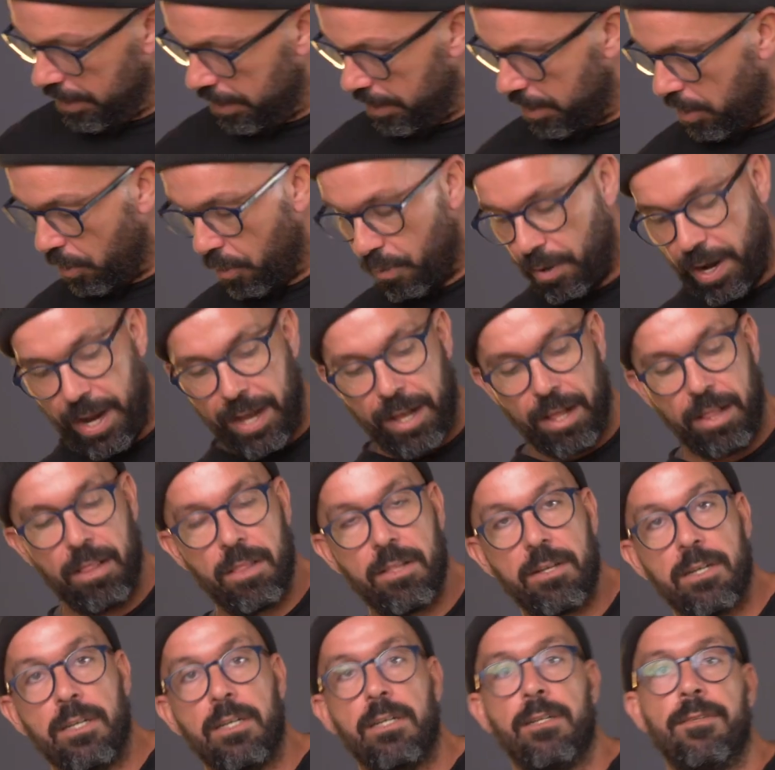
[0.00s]
the
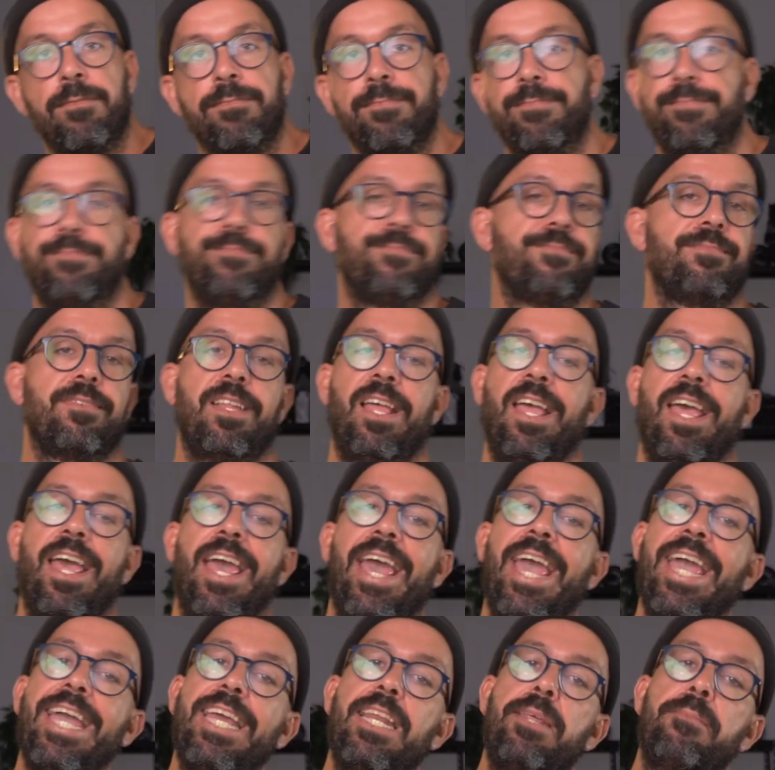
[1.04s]
regular
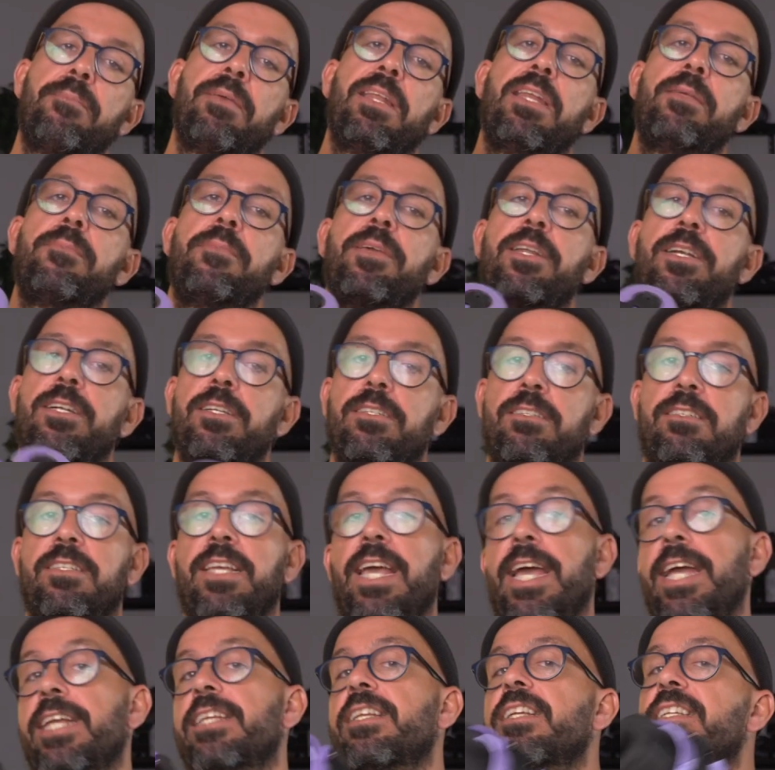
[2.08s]
80 millimeter
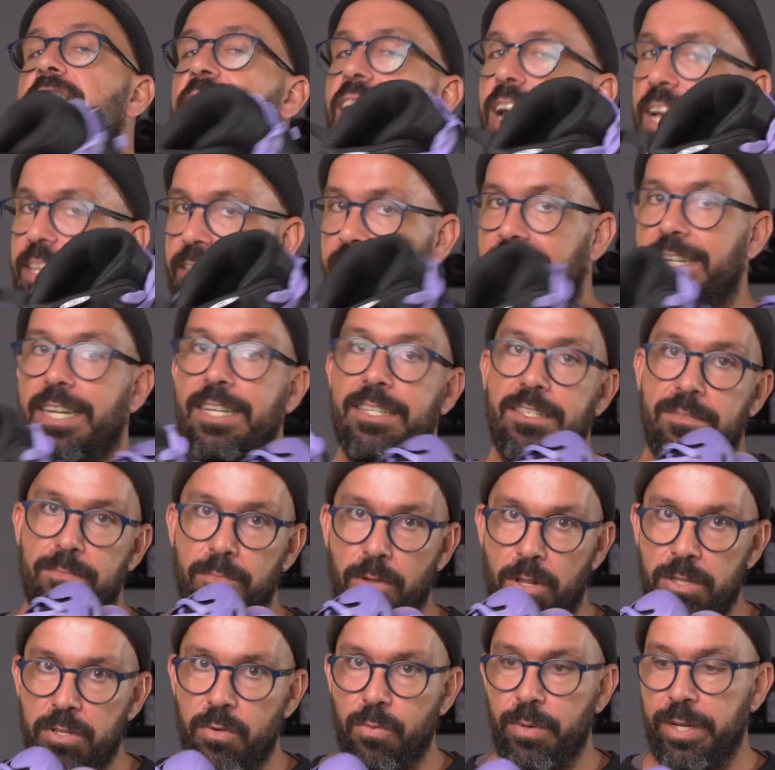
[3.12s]
skate, and yes, it has
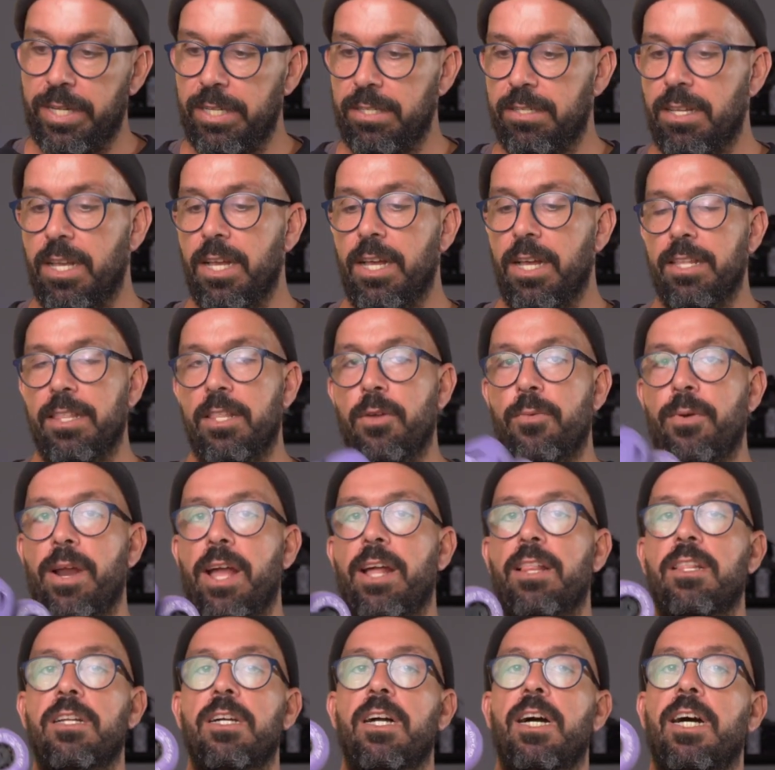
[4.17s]
smaller wheels, the
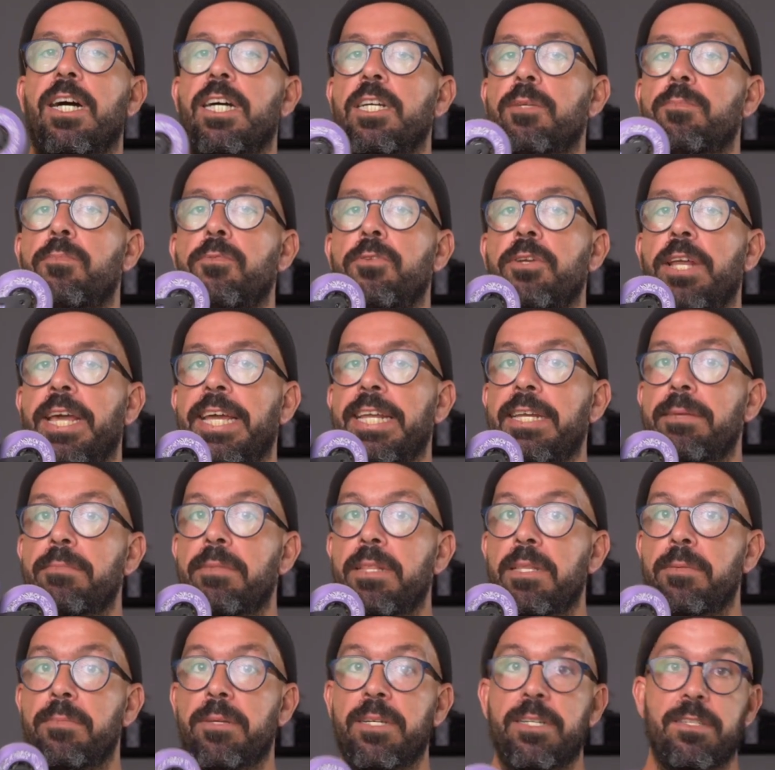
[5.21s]
regular Art Boot 80
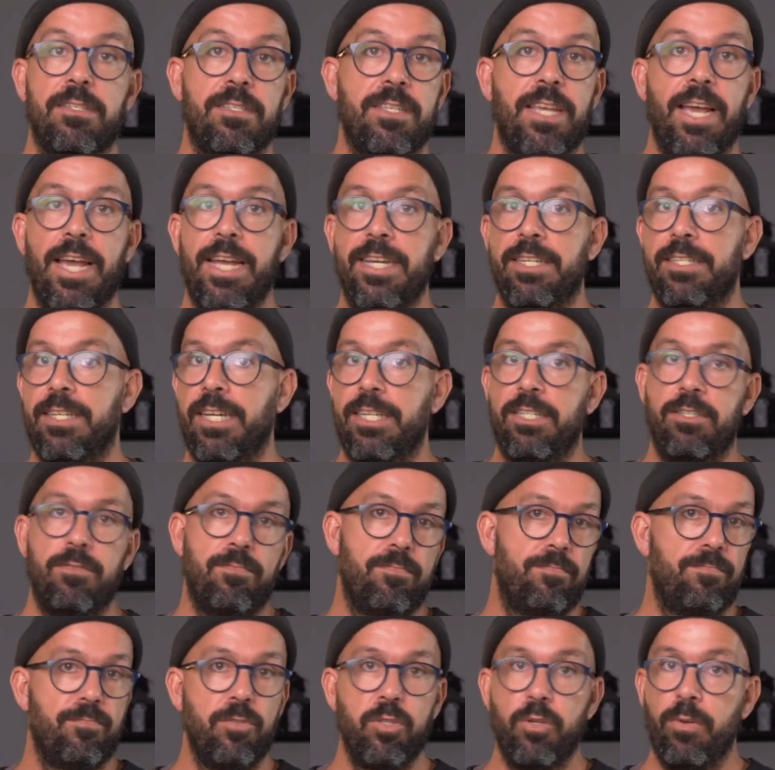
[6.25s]
millimeter skate that
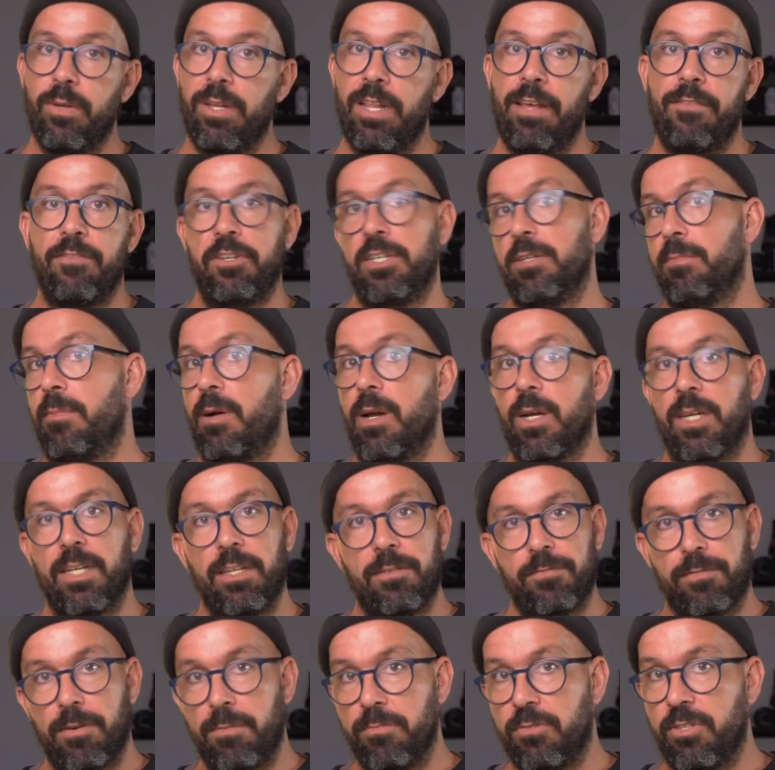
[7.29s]
you will have on the
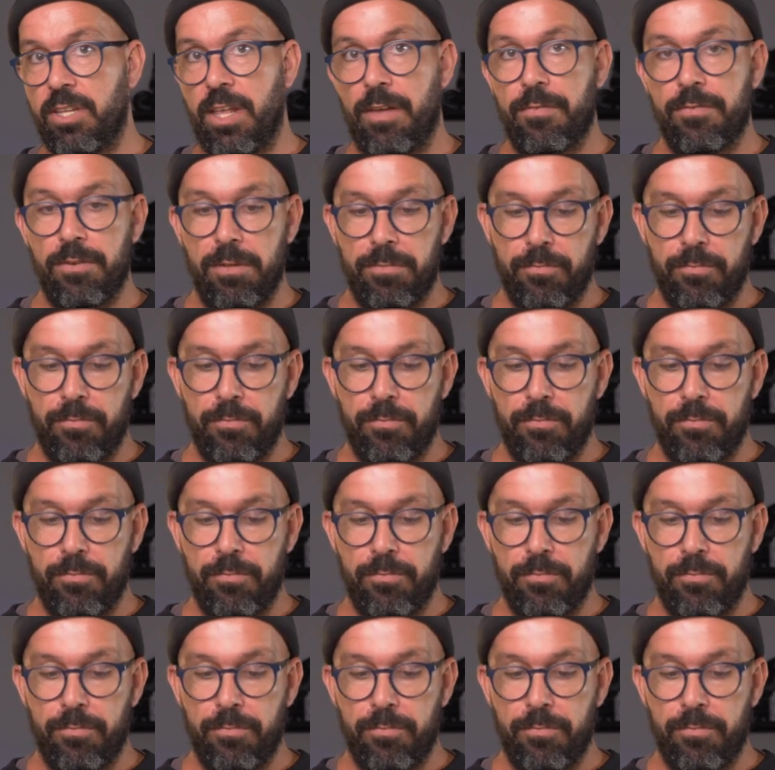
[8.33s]
market from several